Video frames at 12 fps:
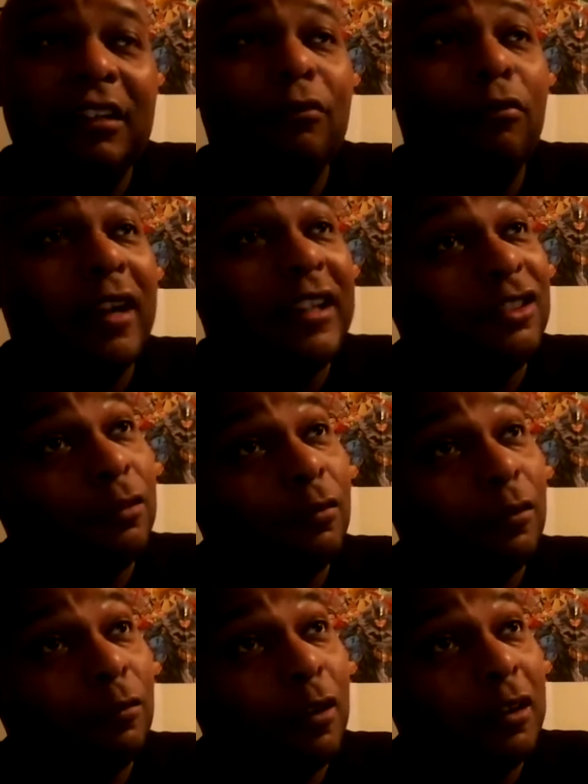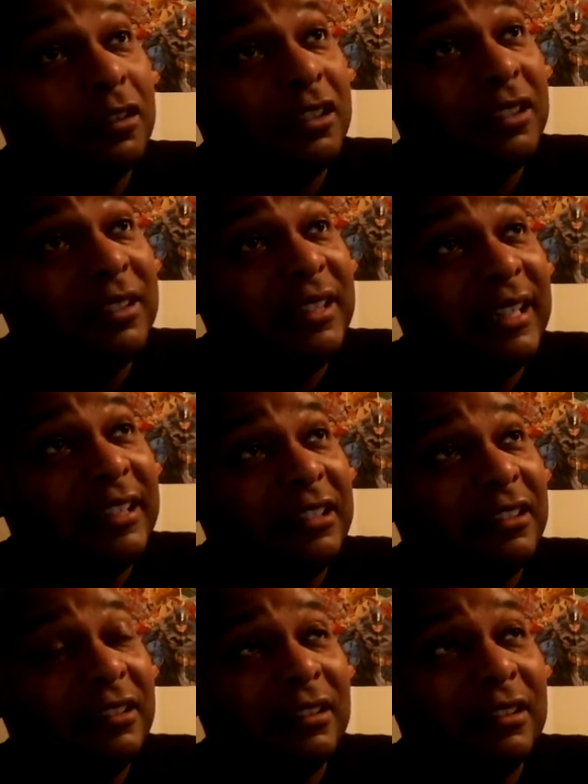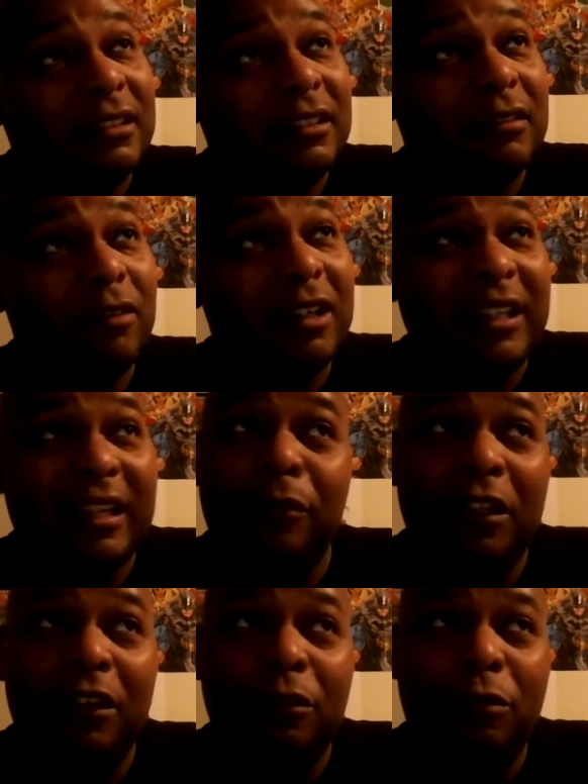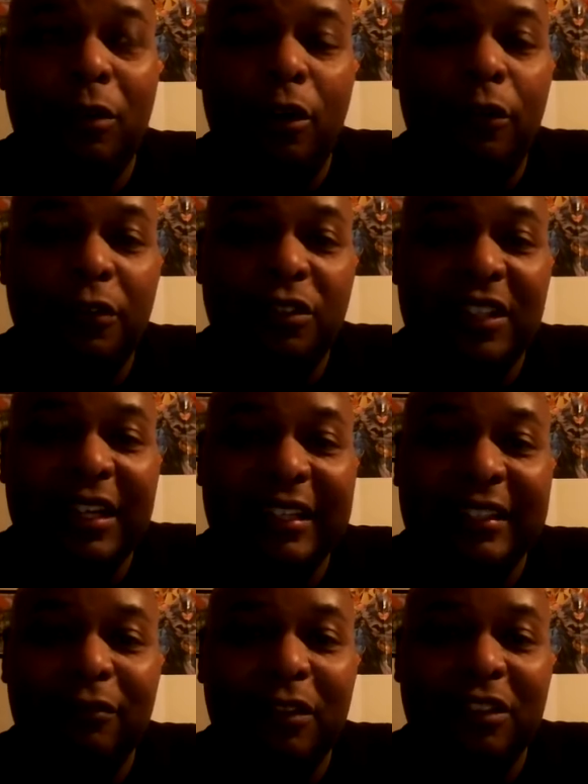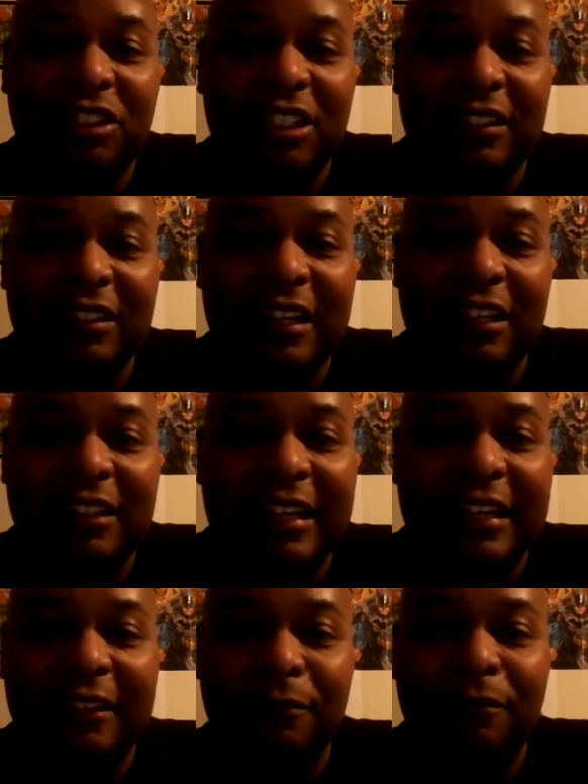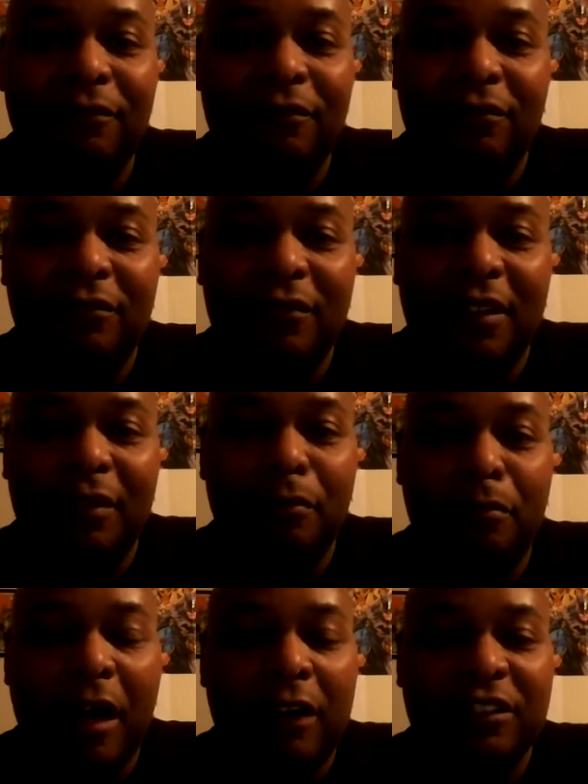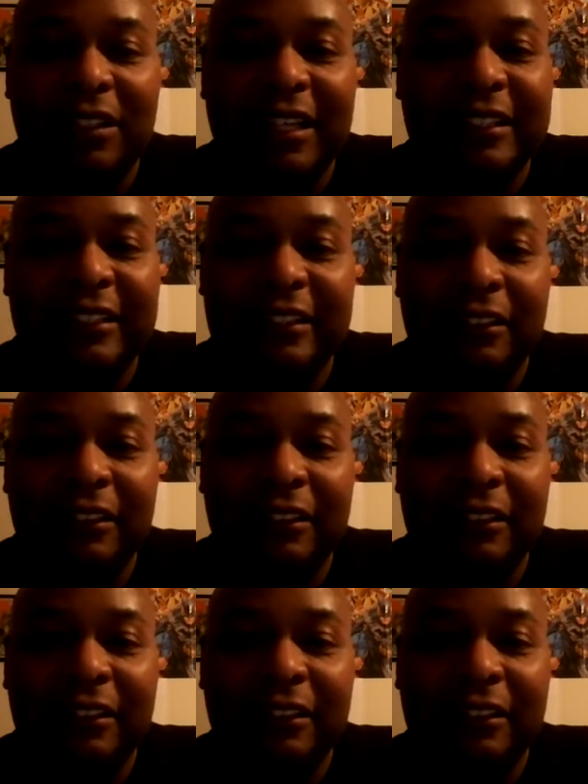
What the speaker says: Rachel will work good there. With Emma on oversight, where she's kind of like boss lady,